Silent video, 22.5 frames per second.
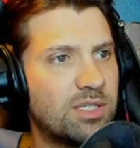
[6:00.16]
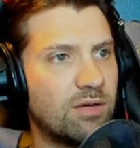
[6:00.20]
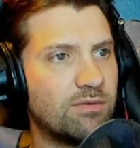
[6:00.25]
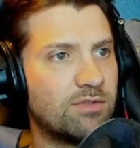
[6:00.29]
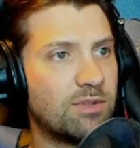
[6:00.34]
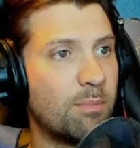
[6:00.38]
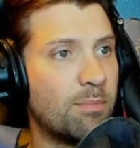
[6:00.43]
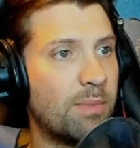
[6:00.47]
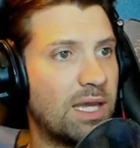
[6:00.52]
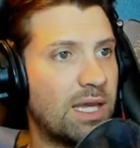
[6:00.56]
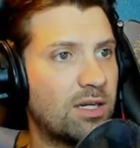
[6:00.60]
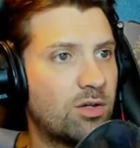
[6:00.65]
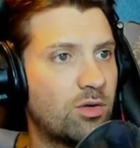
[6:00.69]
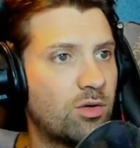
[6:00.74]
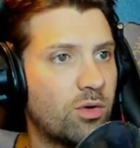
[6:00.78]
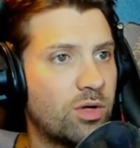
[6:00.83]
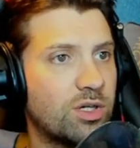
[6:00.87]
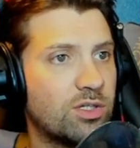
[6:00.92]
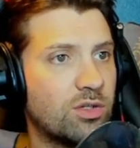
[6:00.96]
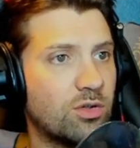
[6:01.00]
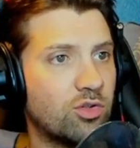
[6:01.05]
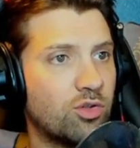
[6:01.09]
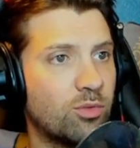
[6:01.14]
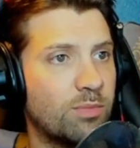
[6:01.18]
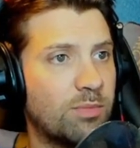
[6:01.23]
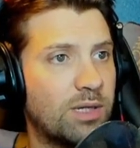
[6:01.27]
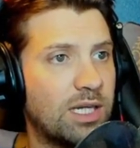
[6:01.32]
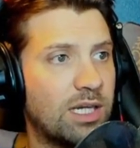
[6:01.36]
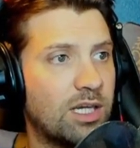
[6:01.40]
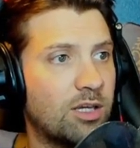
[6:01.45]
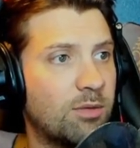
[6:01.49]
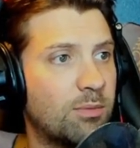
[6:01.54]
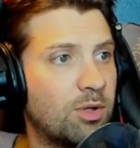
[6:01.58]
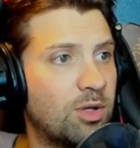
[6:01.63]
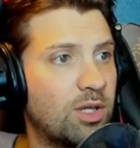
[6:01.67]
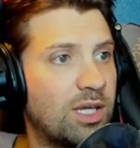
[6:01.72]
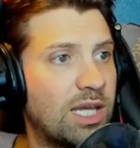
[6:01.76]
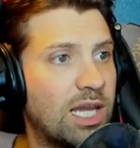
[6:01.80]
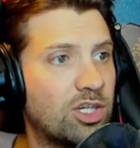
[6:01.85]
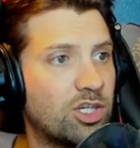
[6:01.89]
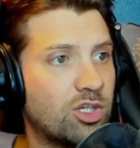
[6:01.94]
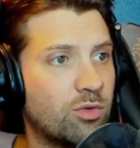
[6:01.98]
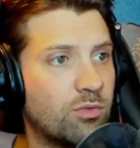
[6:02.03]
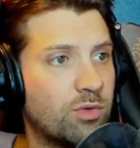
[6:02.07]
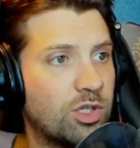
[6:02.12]
to mandatory social media
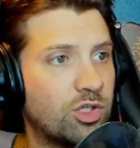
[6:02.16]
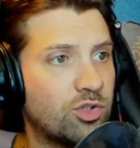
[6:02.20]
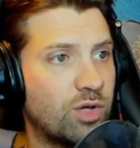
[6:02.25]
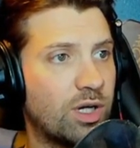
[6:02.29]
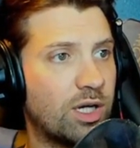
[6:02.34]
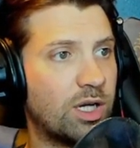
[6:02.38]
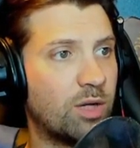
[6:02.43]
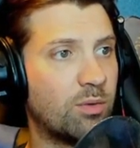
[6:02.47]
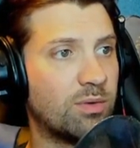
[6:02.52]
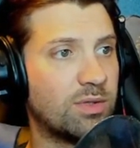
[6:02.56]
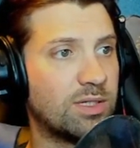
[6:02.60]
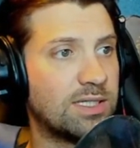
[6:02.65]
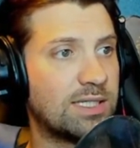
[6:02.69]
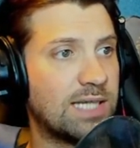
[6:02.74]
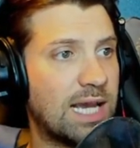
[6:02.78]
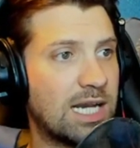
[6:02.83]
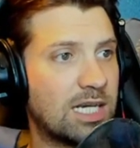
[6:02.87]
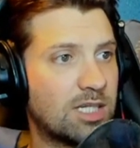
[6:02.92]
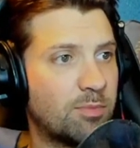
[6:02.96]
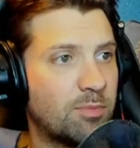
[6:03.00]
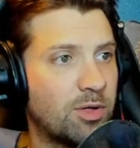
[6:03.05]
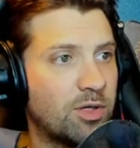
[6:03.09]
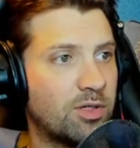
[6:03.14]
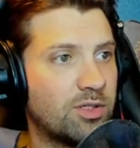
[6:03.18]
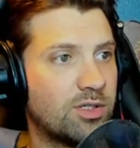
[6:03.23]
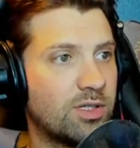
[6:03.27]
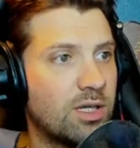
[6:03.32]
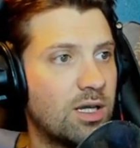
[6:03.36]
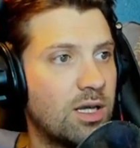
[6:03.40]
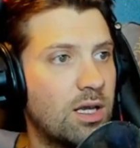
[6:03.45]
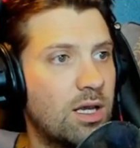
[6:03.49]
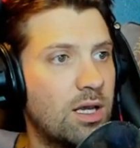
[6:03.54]
communication retraining with its experts.